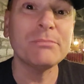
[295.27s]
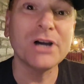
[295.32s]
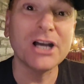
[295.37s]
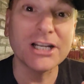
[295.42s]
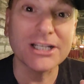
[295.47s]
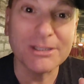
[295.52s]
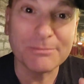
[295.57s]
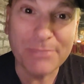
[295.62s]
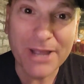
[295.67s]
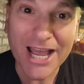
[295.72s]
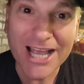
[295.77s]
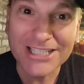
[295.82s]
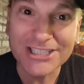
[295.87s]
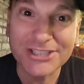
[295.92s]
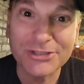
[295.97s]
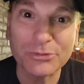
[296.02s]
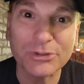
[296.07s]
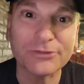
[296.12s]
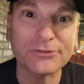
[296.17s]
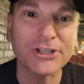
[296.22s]
But
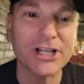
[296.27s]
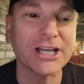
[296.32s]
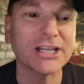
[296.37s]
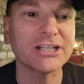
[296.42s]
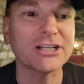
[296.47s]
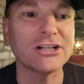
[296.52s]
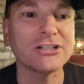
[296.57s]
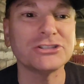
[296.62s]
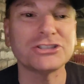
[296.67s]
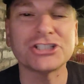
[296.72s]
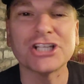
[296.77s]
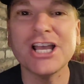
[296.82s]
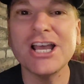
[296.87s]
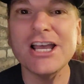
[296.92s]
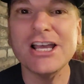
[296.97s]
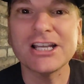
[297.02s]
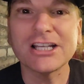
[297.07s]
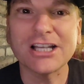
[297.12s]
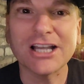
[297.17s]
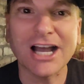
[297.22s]
passed it with flying colors.
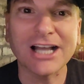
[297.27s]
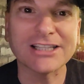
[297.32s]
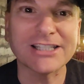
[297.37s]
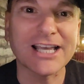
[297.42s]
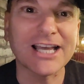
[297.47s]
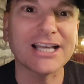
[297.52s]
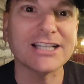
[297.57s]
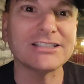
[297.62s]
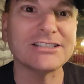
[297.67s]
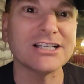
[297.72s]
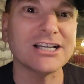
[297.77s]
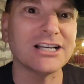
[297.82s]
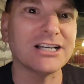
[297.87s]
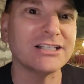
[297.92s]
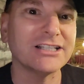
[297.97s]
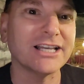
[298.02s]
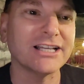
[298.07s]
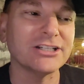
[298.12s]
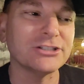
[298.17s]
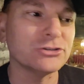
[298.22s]
Got that
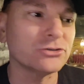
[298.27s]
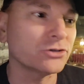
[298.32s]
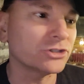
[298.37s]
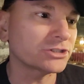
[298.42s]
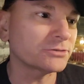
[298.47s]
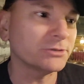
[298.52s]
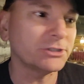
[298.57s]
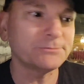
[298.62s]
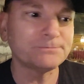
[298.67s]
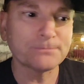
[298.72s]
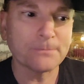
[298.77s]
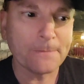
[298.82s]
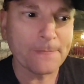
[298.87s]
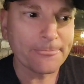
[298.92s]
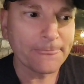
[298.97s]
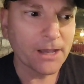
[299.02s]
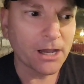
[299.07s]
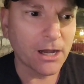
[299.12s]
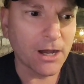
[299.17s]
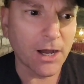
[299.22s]
endorsement.
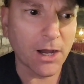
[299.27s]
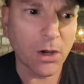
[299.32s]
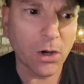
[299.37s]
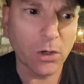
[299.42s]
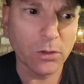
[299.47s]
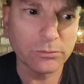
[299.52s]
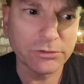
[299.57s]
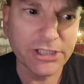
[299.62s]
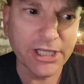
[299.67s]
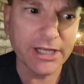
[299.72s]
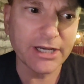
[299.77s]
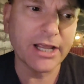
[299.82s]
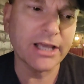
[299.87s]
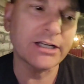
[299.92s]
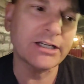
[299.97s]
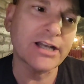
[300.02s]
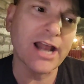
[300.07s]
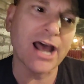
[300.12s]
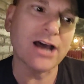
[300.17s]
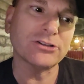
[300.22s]

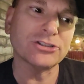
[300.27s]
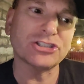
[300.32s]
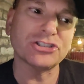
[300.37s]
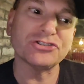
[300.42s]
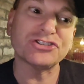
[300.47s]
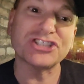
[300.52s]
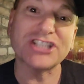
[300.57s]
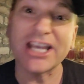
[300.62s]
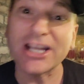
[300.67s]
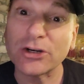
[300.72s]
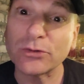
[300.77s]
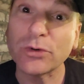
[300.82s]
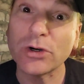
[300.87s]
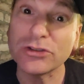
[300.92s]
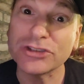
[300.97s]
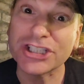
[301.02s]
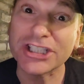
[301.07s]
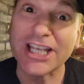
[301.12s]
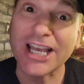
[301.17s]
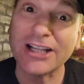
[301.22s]
deadheaded out to Santa
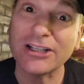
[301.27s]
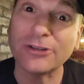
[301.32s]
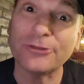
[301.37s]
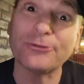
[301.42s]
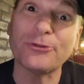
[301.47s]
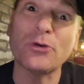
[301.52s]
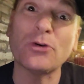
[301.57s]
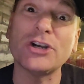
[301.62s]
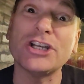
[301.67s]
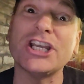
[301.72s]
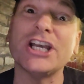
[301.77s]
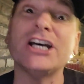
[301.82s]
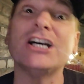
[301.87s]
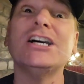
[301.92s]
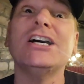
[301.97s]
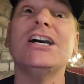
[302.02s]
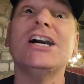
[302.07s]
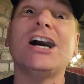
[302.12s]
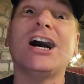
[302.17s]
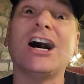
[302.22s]
Rosa, California,
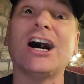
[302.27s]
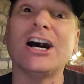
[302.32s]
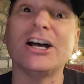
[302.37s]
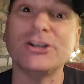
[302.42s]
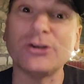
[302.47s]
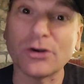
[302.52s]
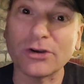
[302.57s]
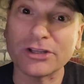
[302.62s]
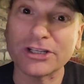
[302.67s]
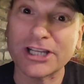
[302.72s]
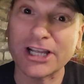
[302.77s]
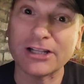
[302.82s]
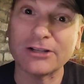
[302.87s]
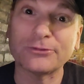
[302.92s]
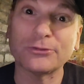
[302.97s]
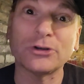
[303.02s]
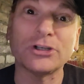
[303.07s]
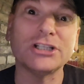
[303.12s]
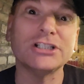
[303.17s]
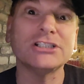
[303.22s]
Northern
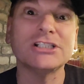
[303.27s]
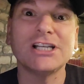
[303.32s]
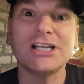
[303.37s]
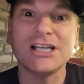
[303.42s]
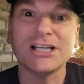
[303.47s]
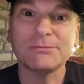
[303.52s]
California,